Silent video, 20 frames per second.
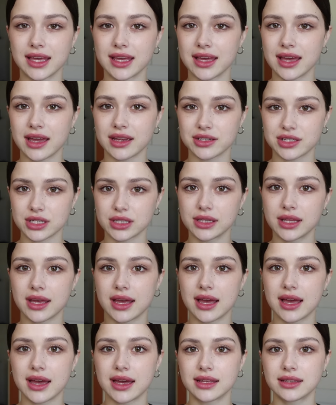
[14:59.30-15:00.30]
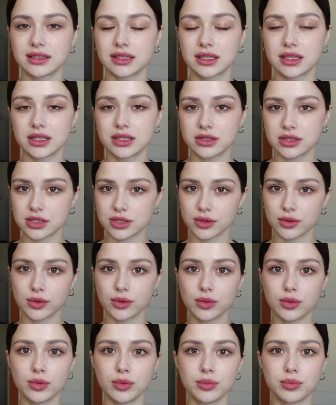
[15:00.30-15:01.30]
actually had two
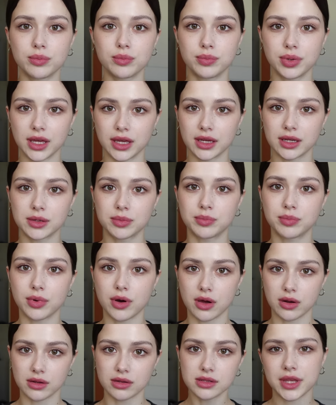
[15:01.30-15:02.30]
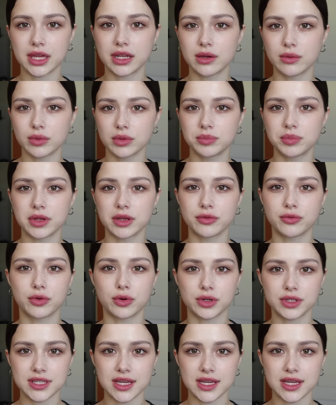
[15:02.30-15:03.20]
big bottles and it would be 4